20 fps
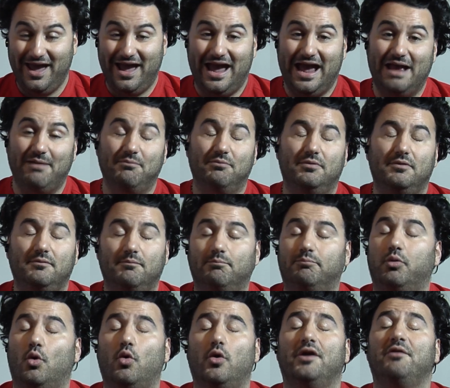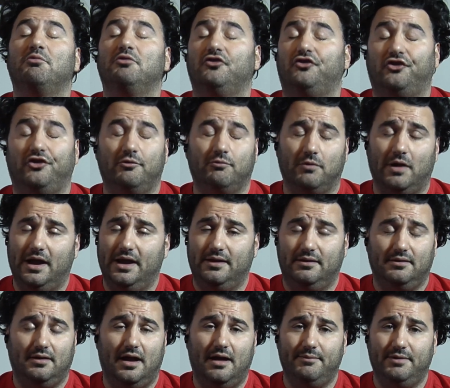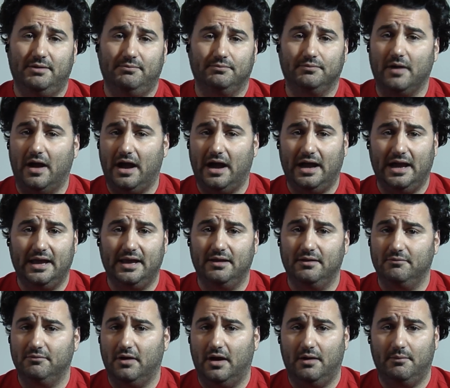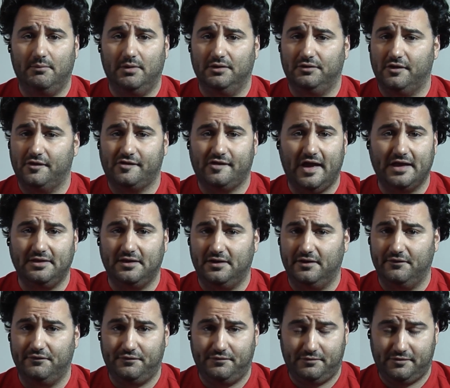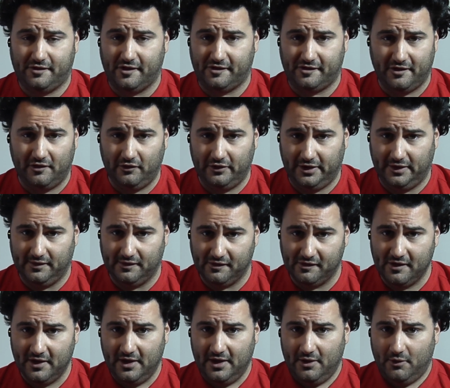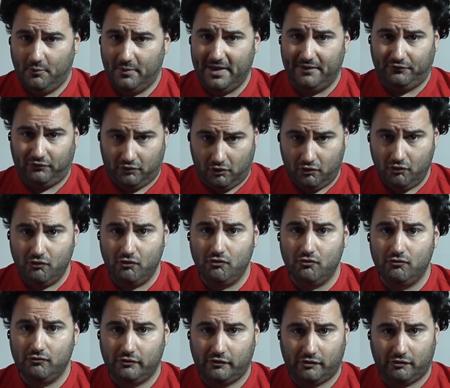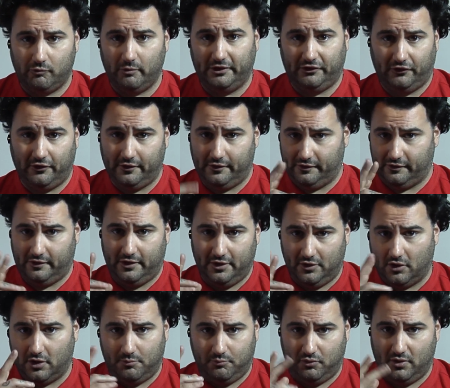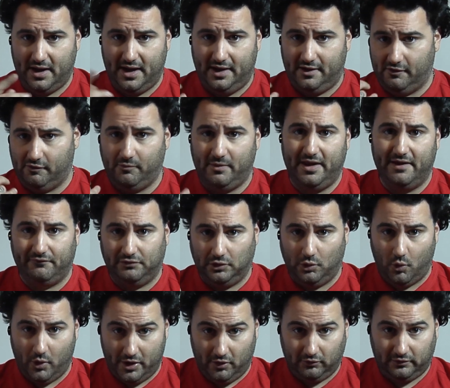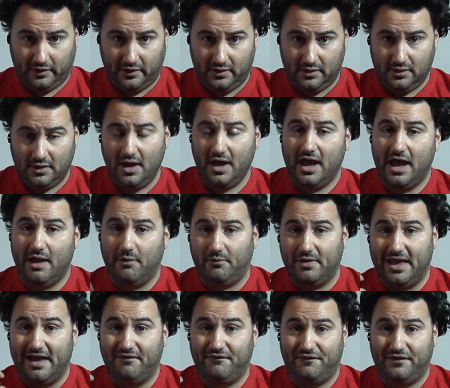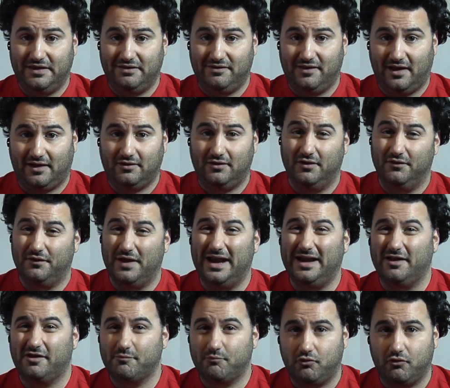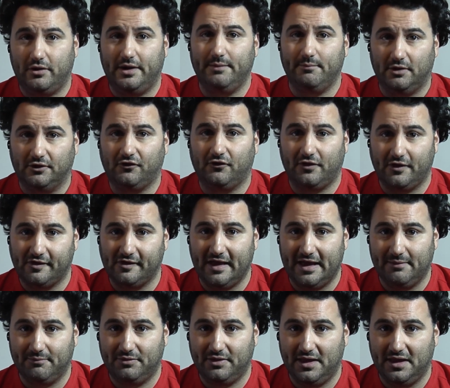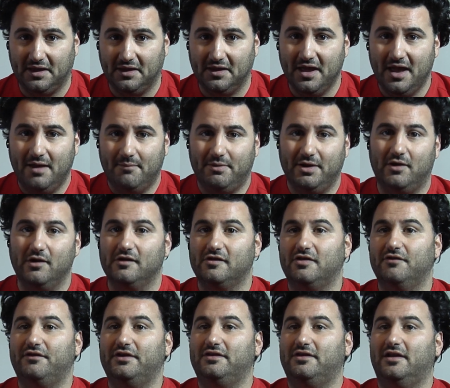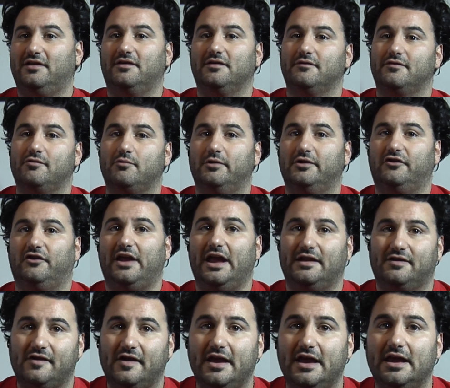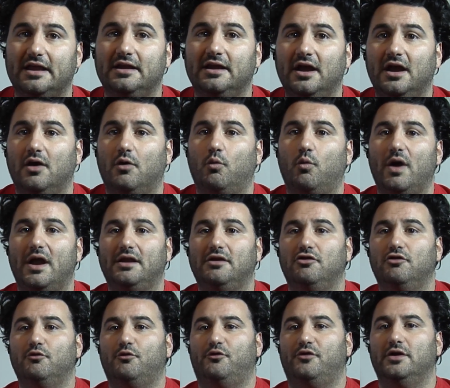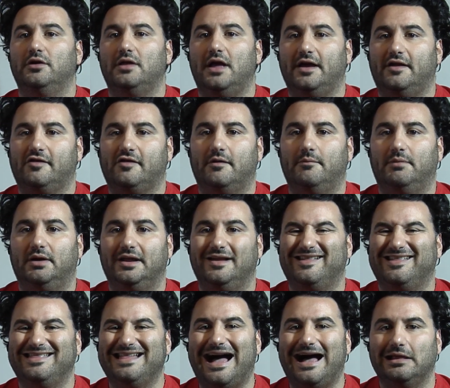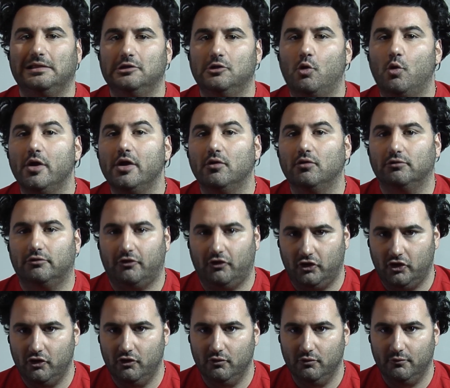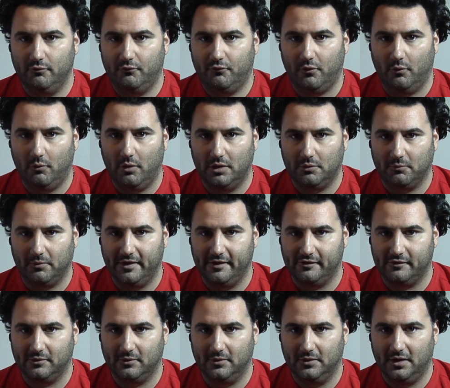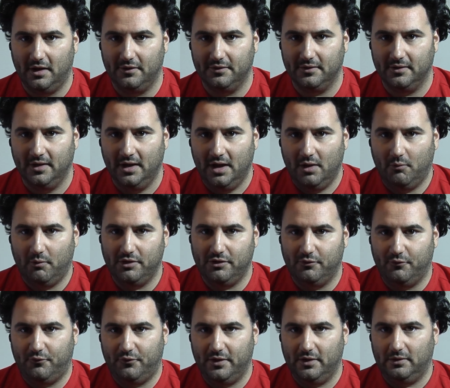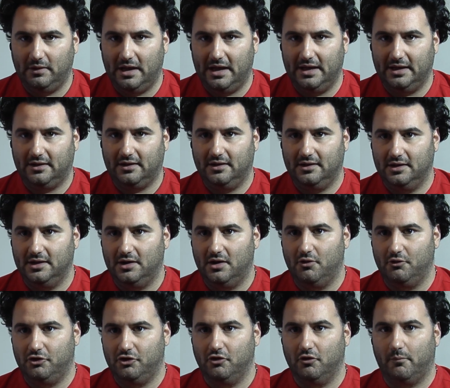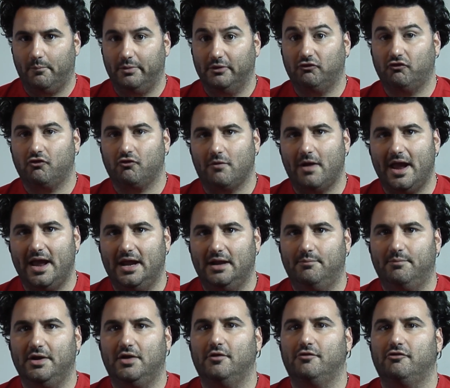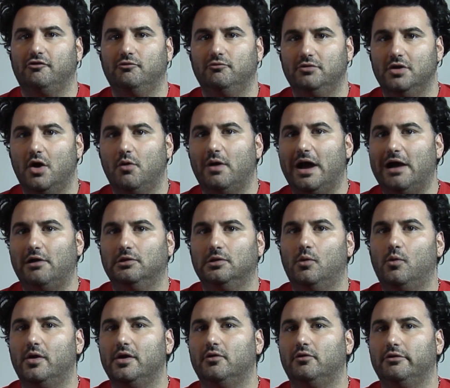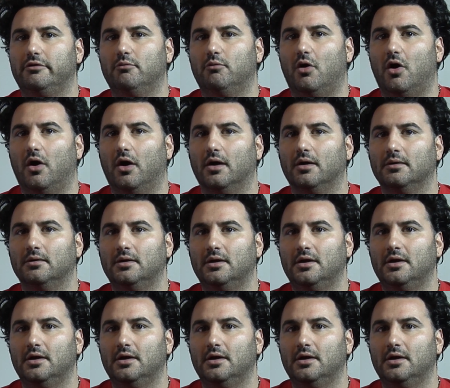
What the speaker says: And boy, was she right. I mean, I'm a descendant of Sicilians. We have two switches in our brains. We have loyalty and we have vindictive. And it's pretty much the same thing. Because the vindictive switch gets hit when you feel like somebody's not loyal to you for one reason or another. When you feel like, you're betrayed because you know how loyal you are.